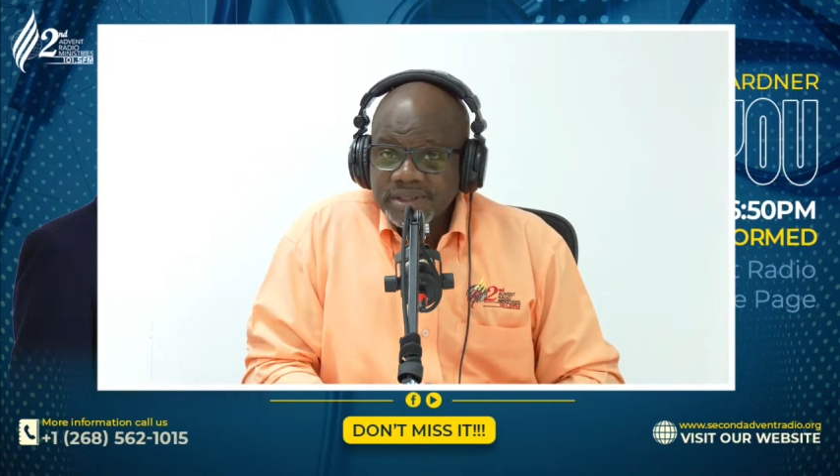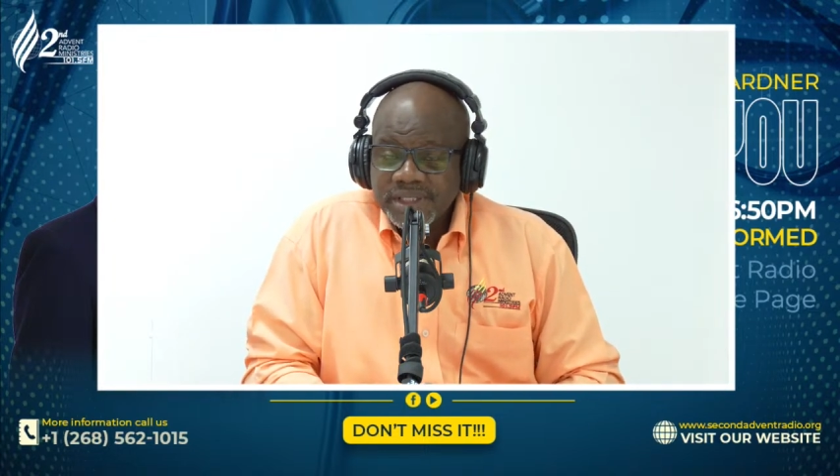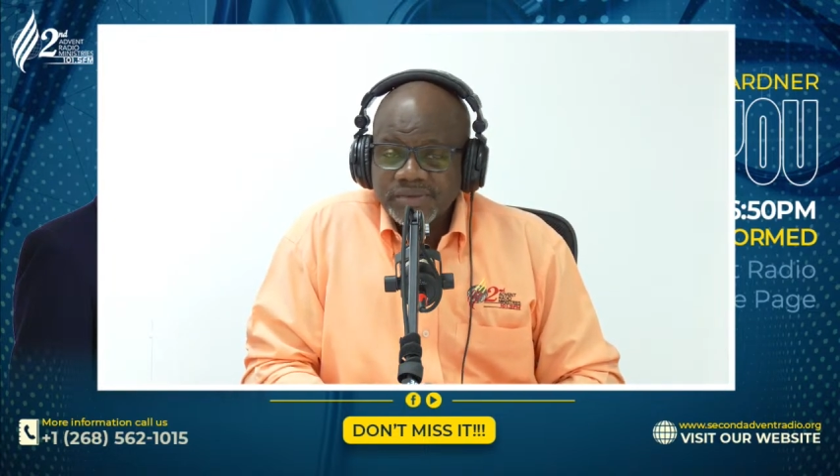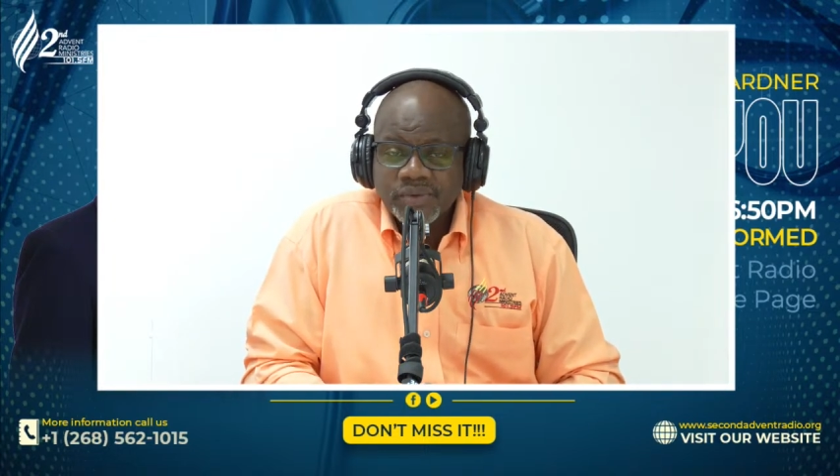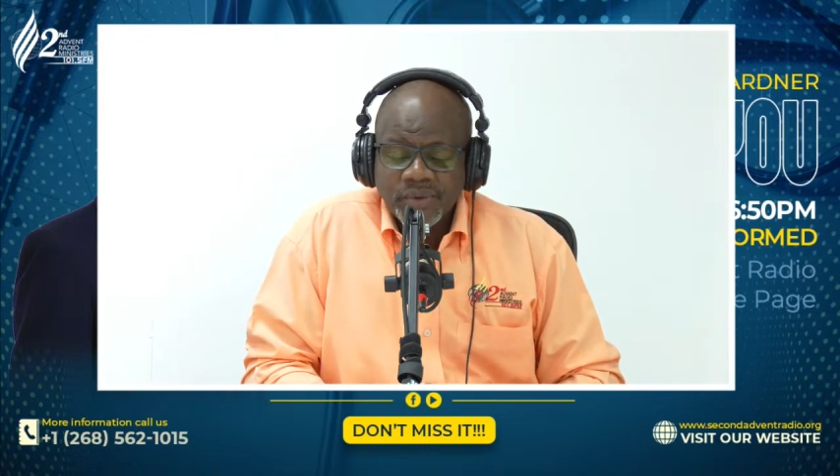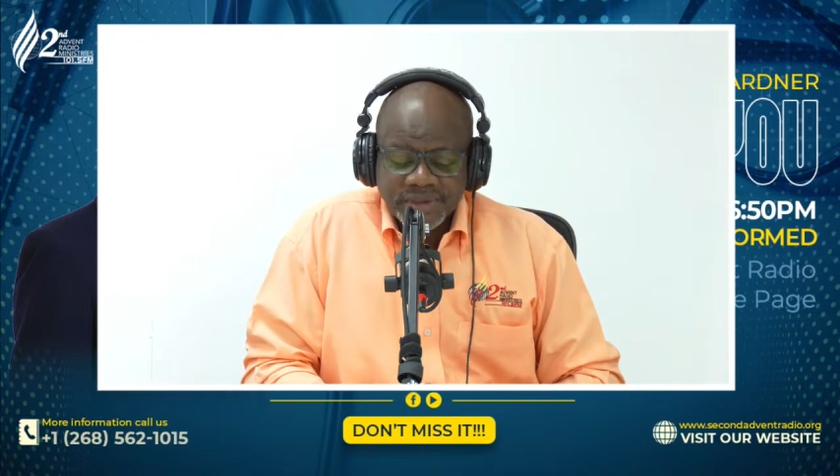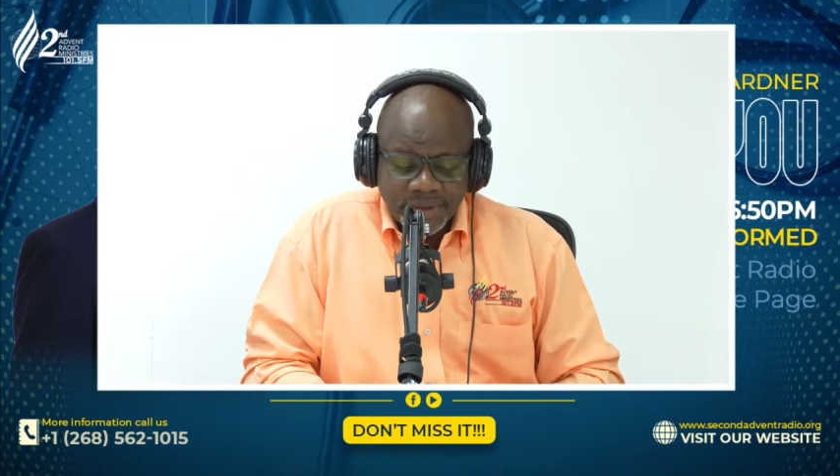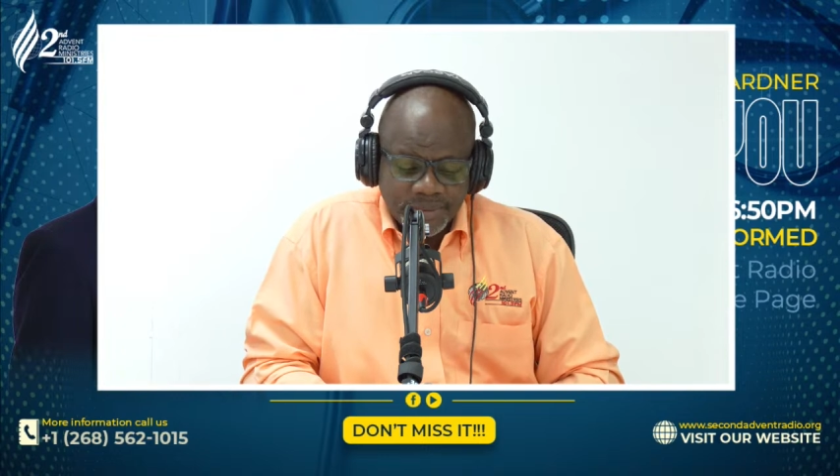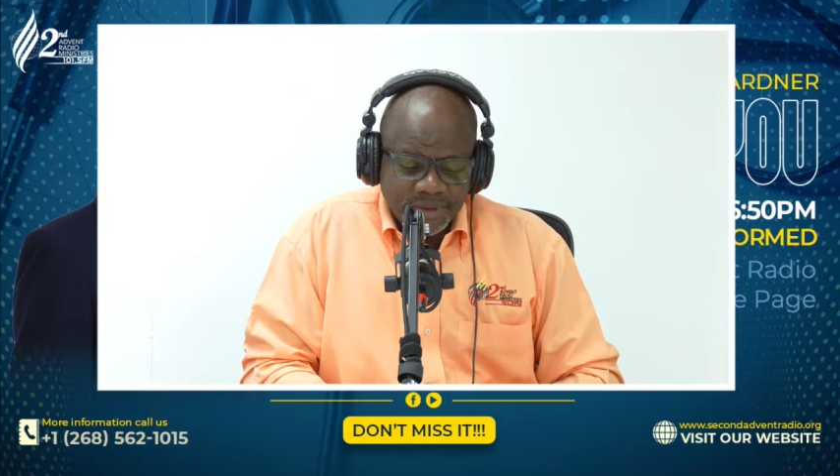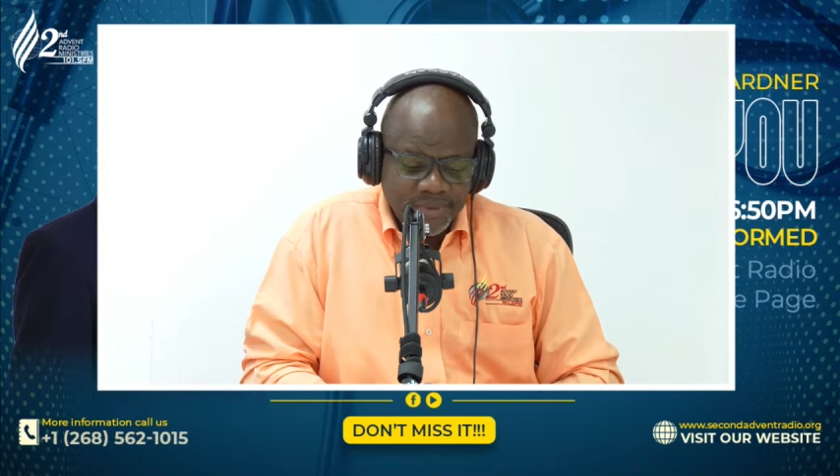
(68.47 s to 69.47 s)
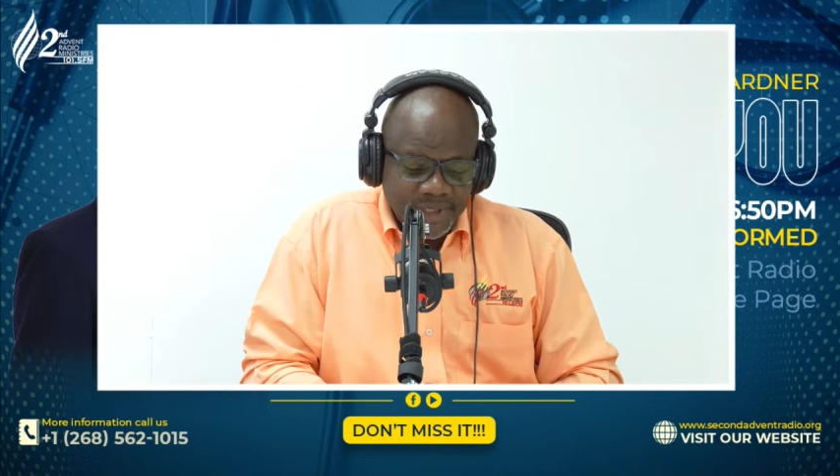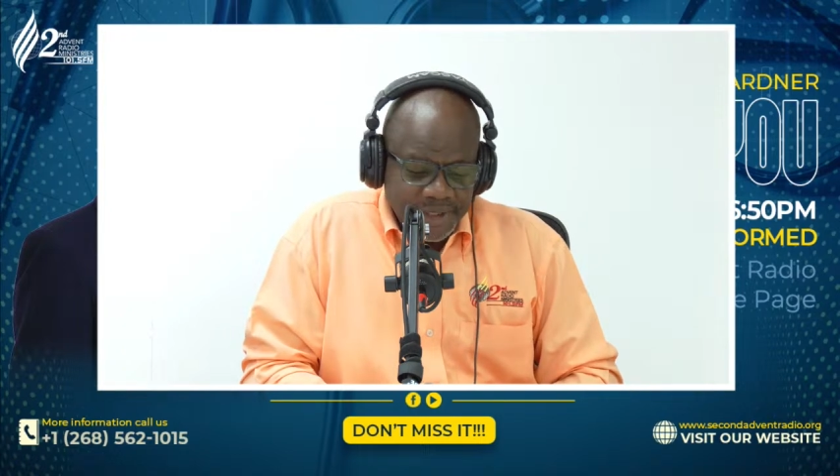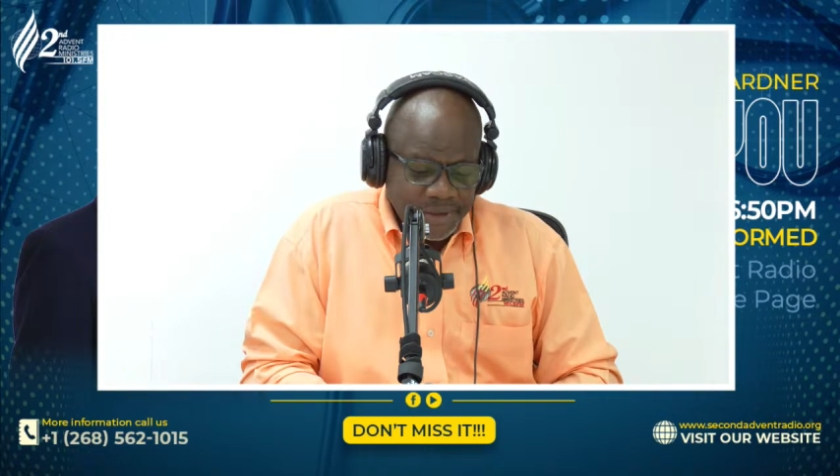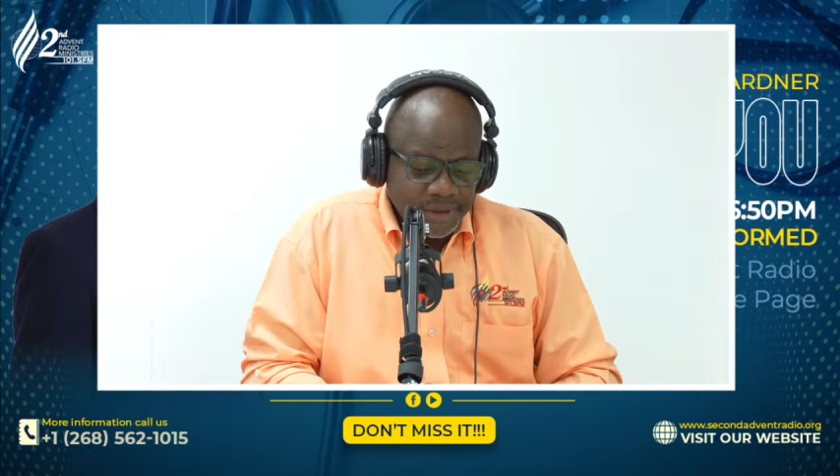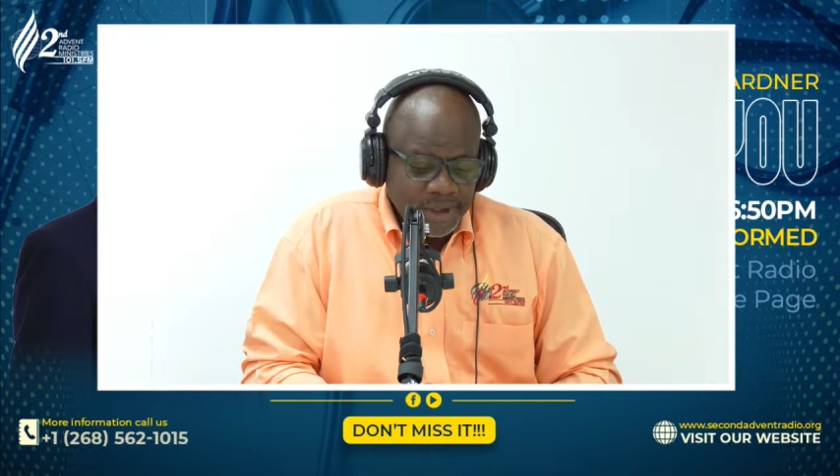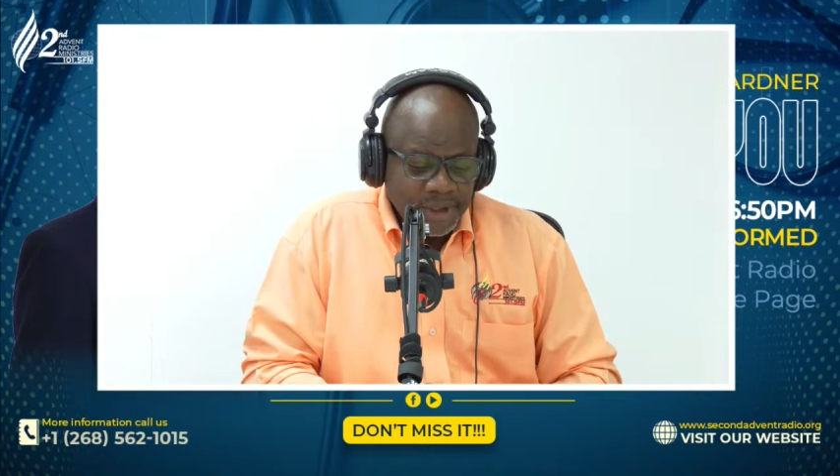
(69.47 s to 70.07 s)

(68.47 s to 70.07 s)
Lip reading: Yes, we're always happy to be here